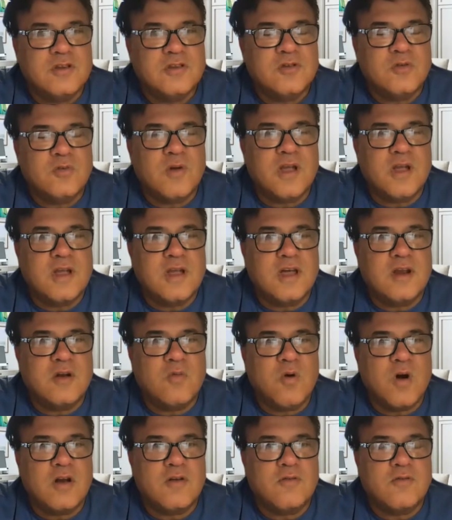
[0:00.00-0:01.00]
it's the right kind of
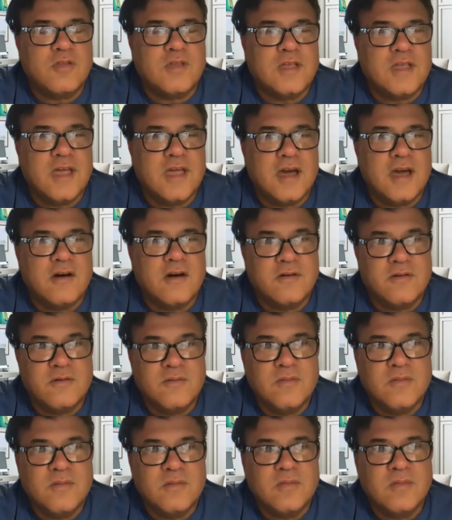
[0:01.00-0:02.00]
water for the cow,
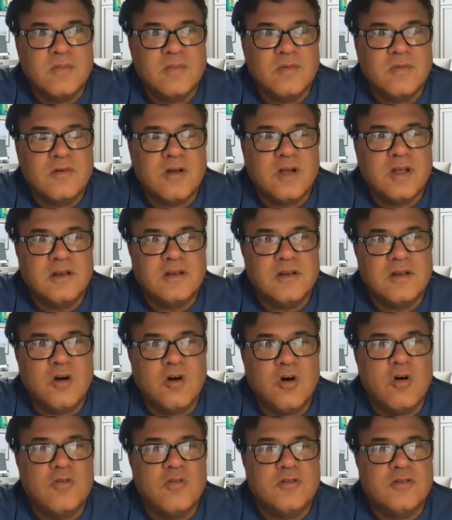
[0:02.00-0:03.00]
right?
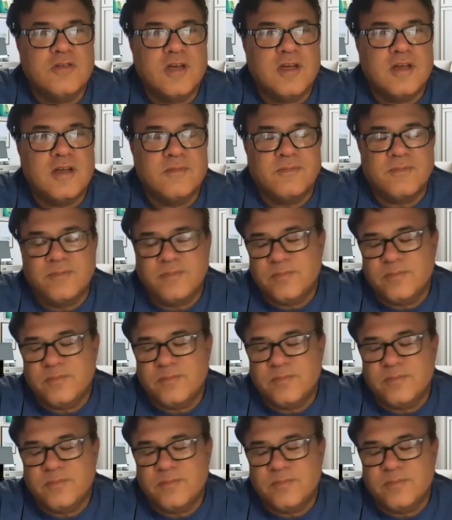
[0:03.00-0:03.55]
All the time.